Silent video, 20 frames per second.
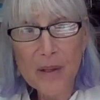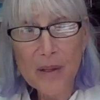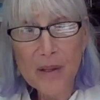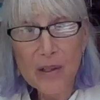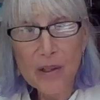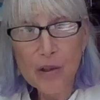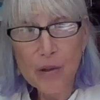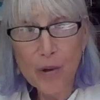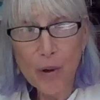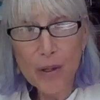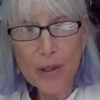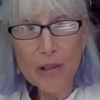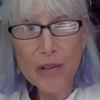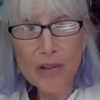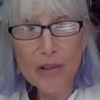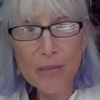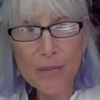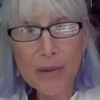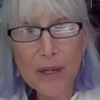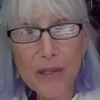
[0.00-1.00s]
shortness
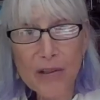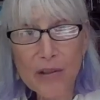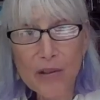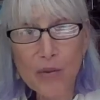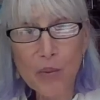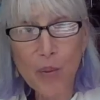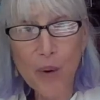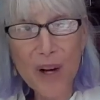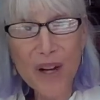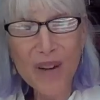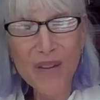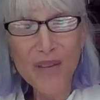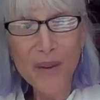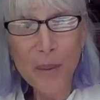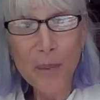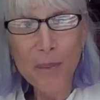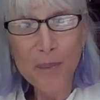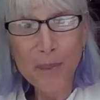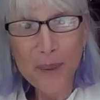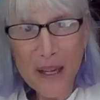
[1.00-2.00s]
of breath is one of the
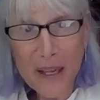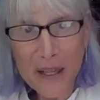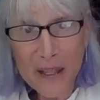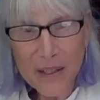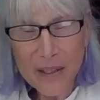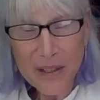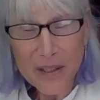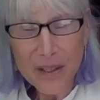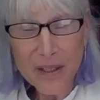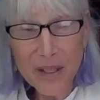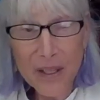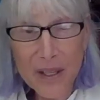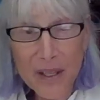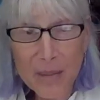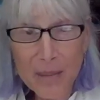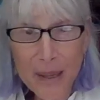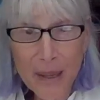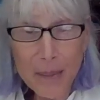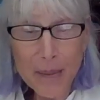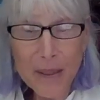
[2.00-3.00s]
biggest,
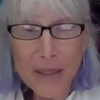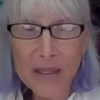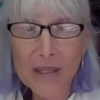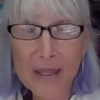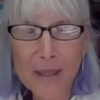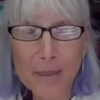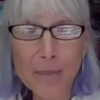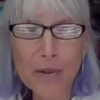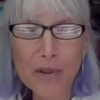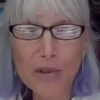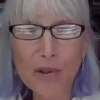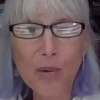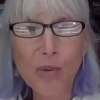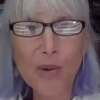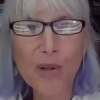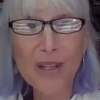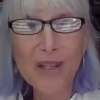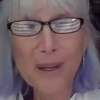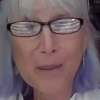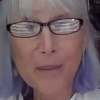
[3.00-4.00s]
maybe number 2
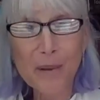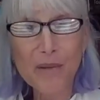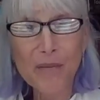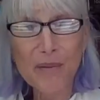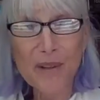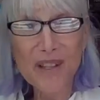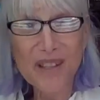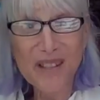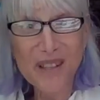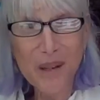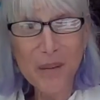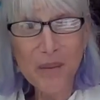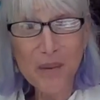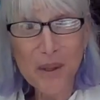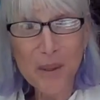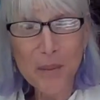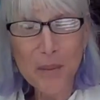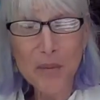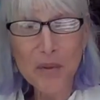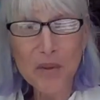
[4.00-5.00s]
or number 3
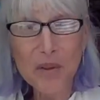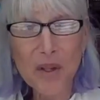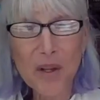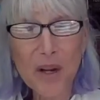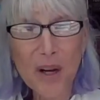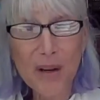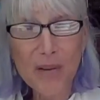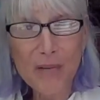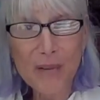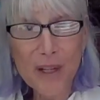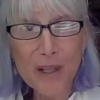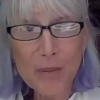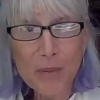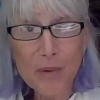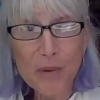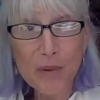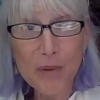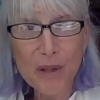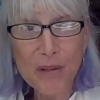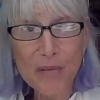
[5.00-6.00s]
symptoms of
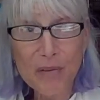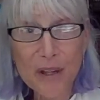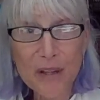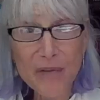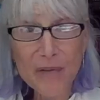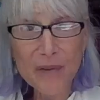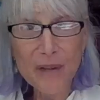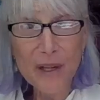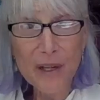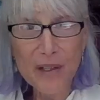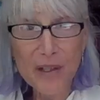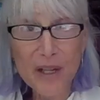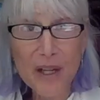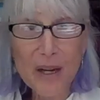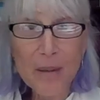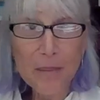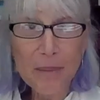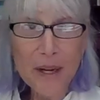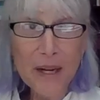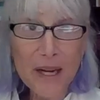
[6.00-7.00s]
respiratory reflux
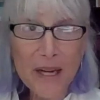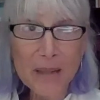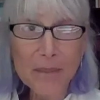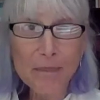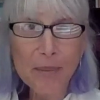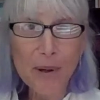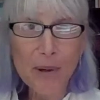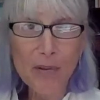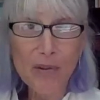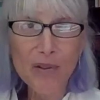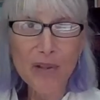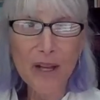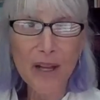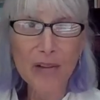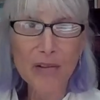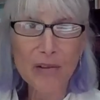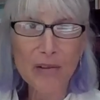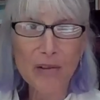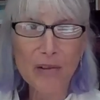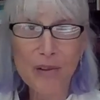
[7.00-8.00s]
behind
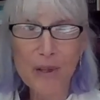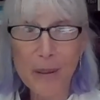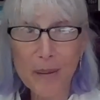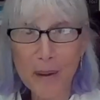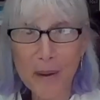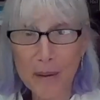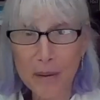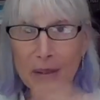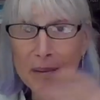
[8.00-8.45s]
postnasal drip